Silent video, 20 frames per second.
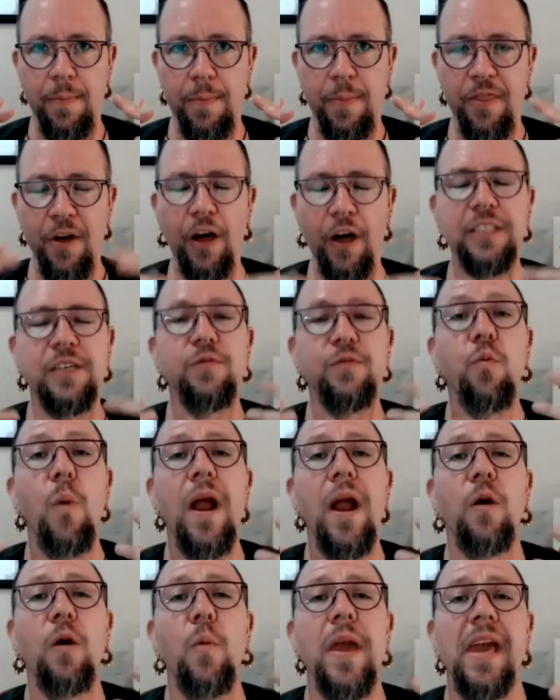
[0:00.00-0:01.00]
thoughts of
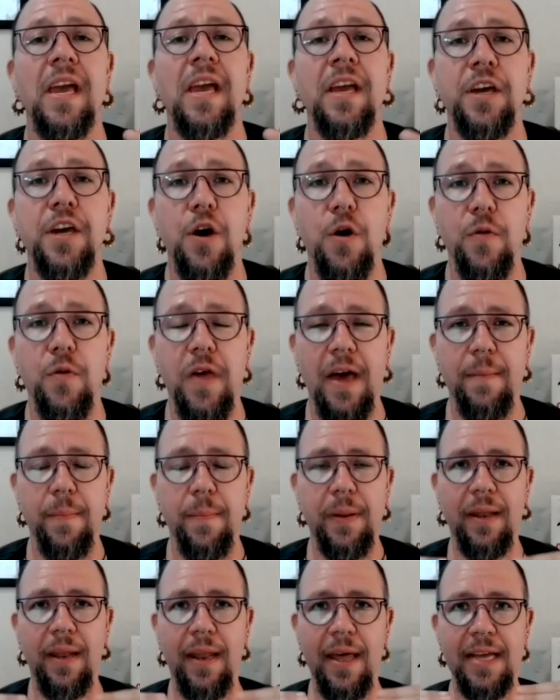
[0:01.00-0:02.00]
where we can go that
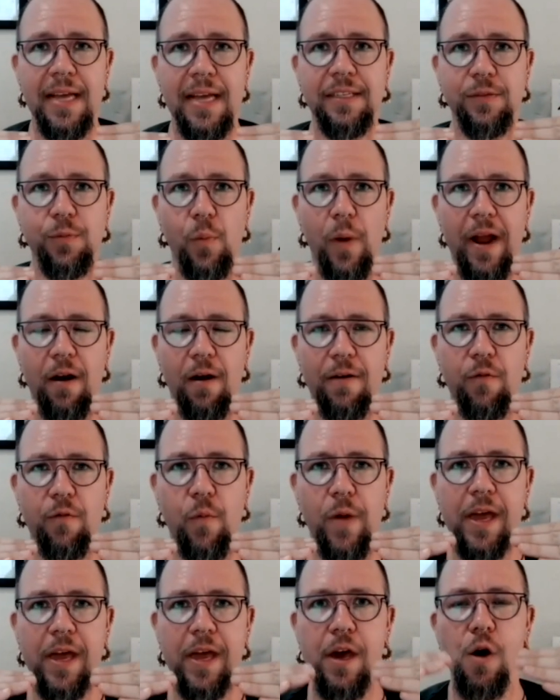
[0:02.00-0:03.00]
place where if
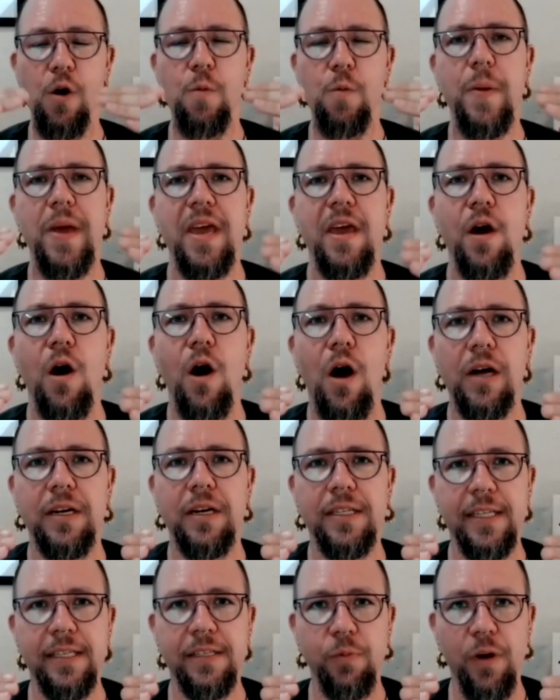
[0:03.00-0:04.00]
we go beyond
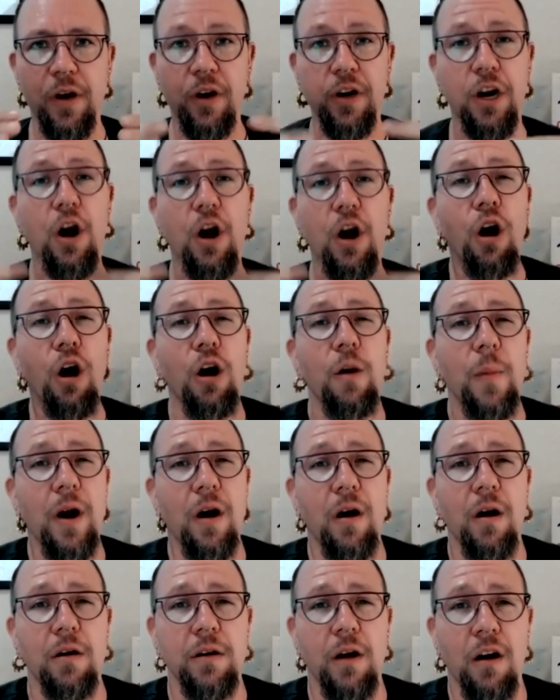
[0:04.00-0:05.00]
this we're going to harm
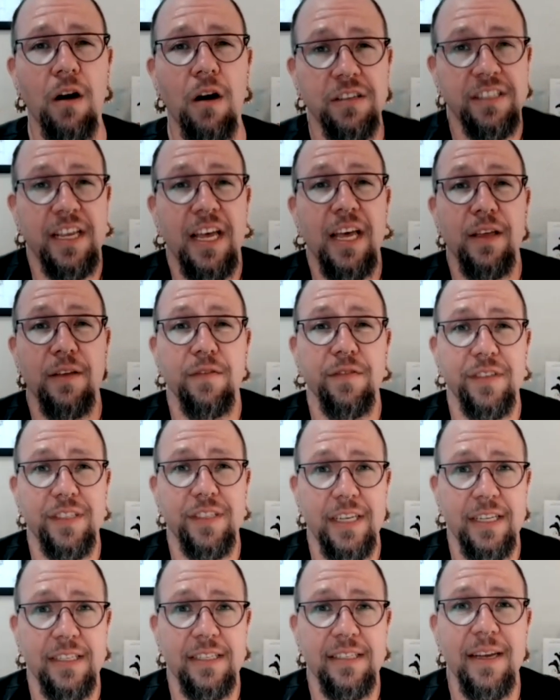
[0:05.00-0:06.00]
our ourselves
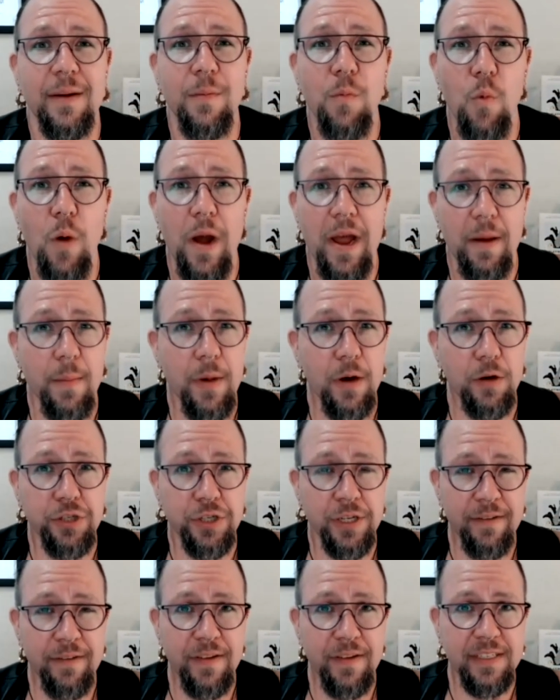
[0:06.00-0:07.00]
in some way
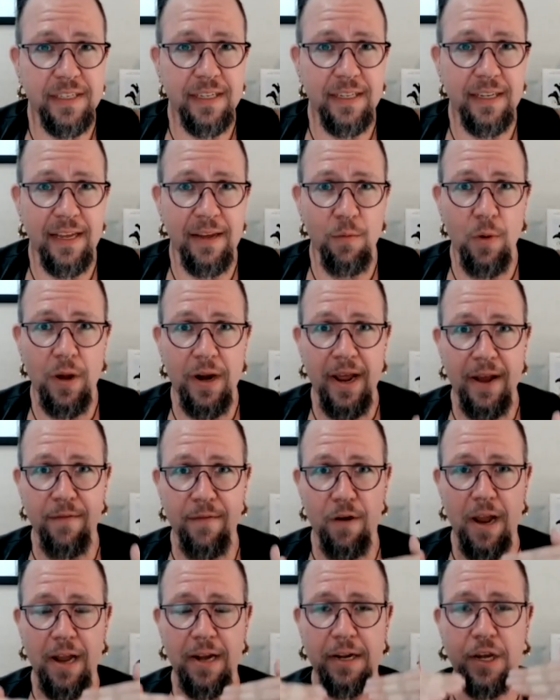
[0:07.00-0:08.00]
emotionally physically
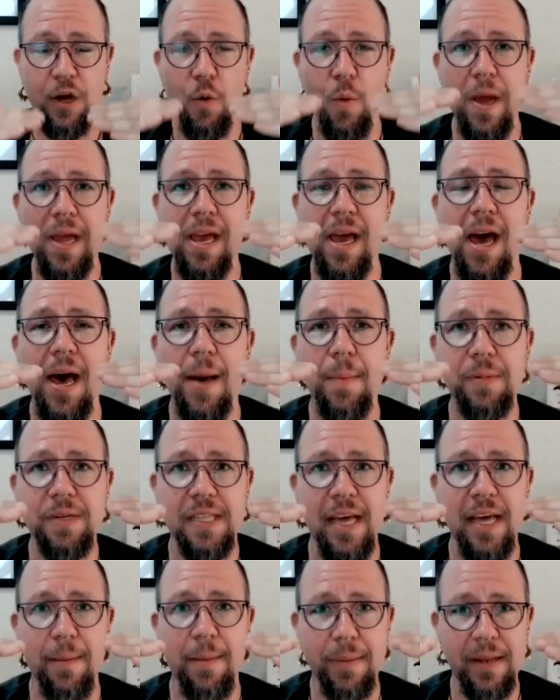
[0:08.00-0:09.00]
whatever and going up to
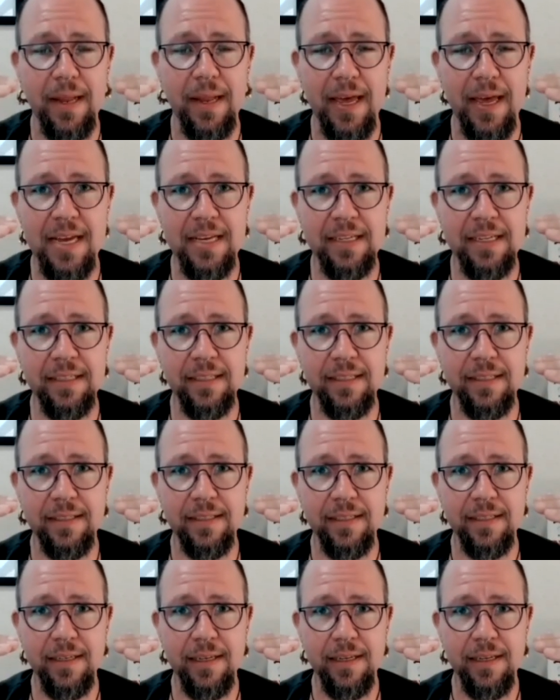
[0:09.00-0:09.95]
that place